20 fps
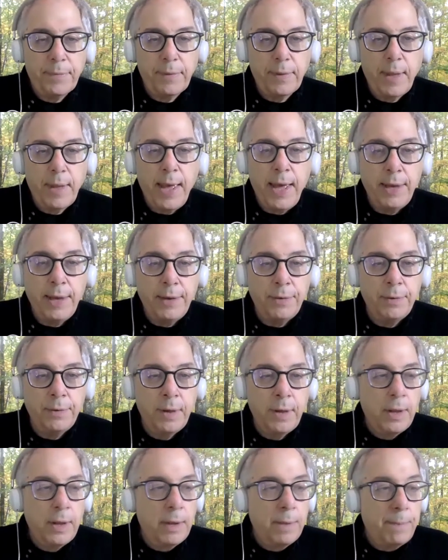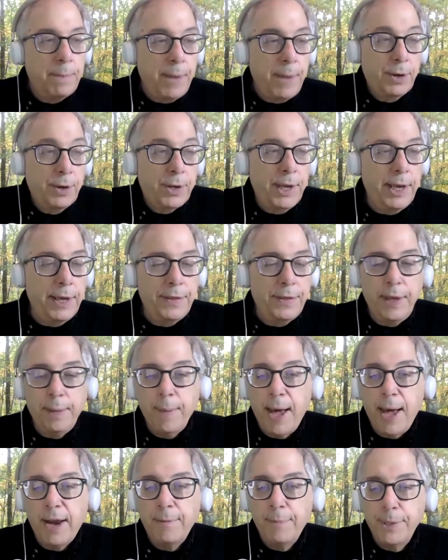And by looking at the
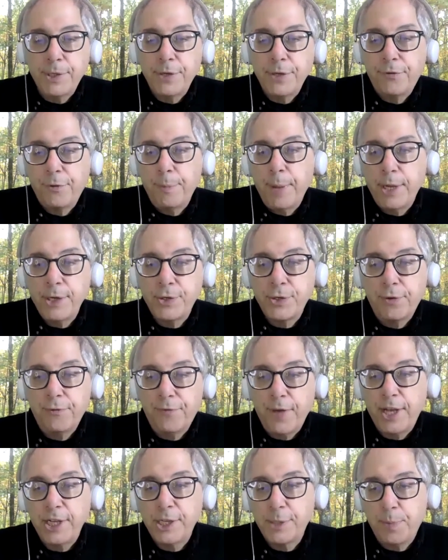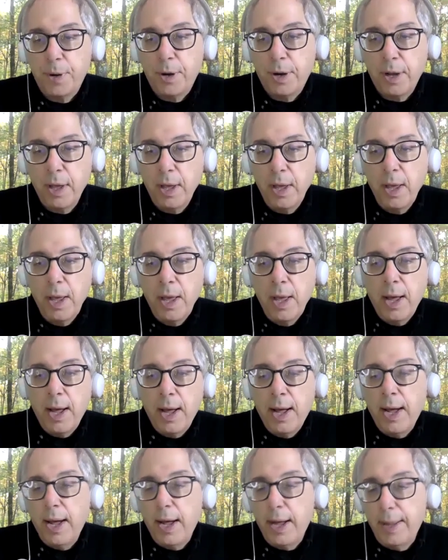amount of misinformation on Facebook,
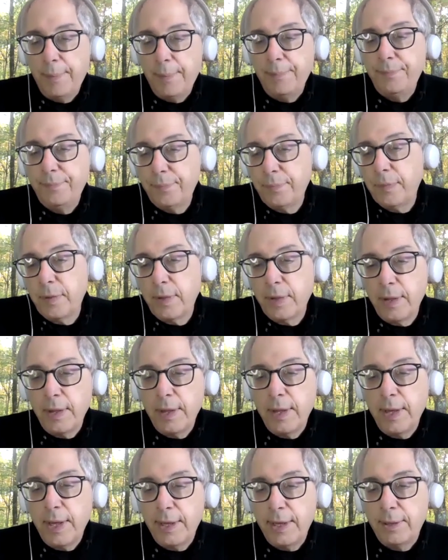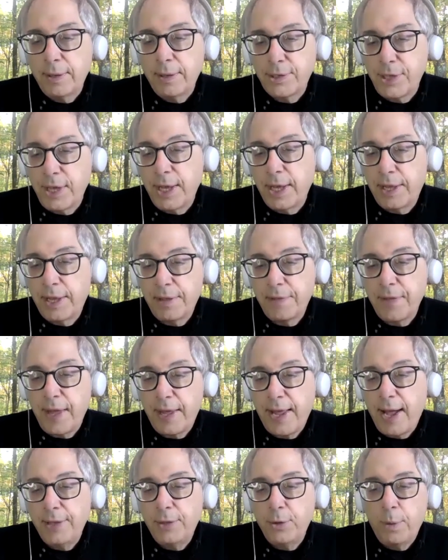um, it looks like they
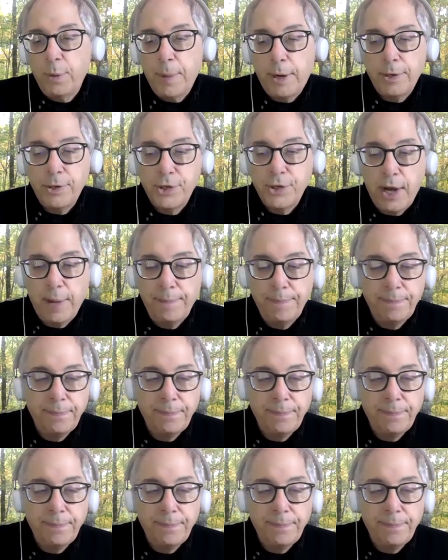can do a better job.